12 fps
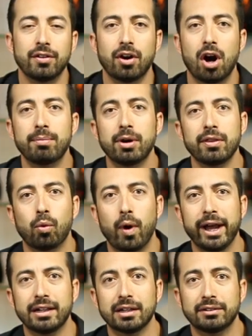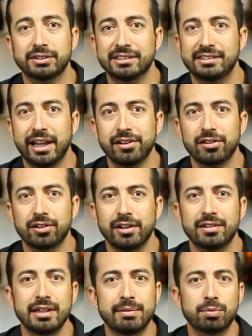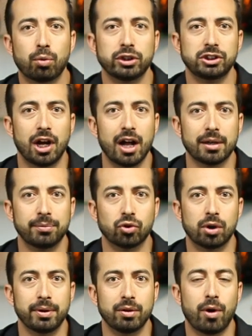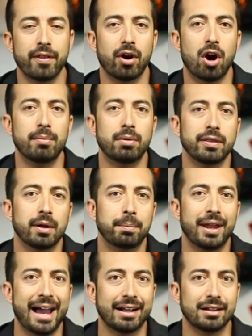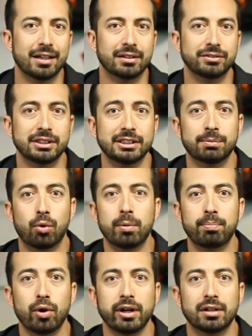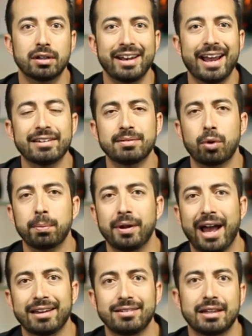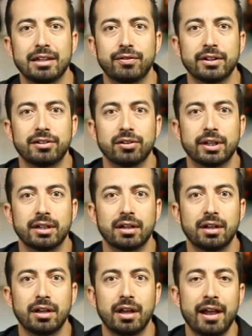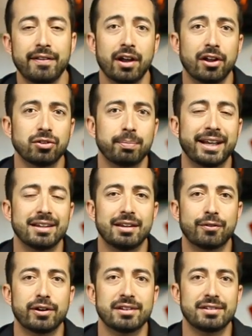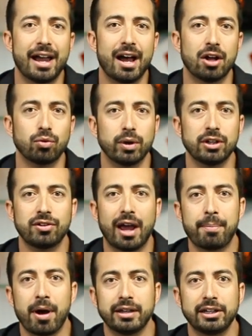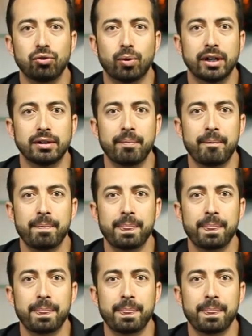The armor on the white gloves is denser and seems more shock absorbent, while the armor on the black gloves is more brittle and has a more plasticky feel to it. They also make a different sound when you tap on each one.